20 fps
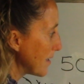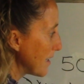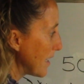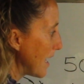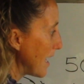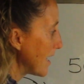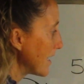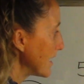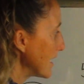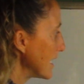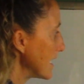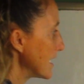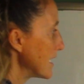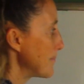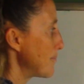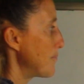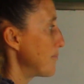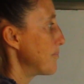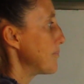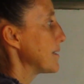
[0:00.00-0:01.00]

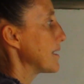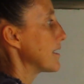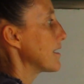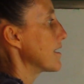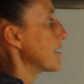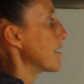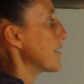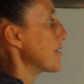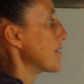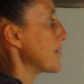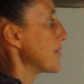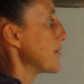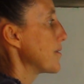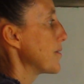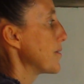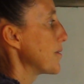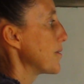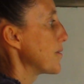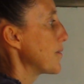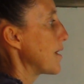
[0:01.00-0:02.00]
And
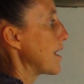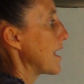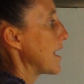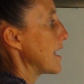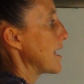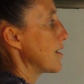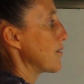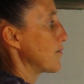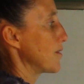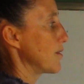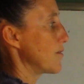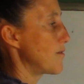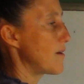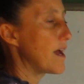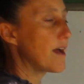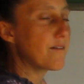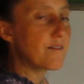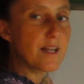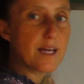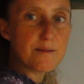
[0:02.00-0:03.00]
bingo! It would
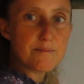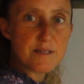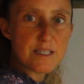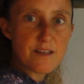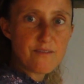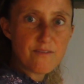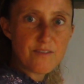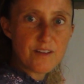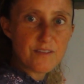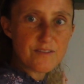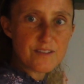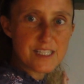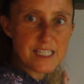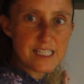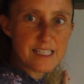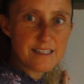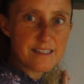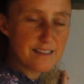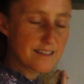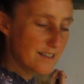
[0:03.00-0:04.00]
round up to 50.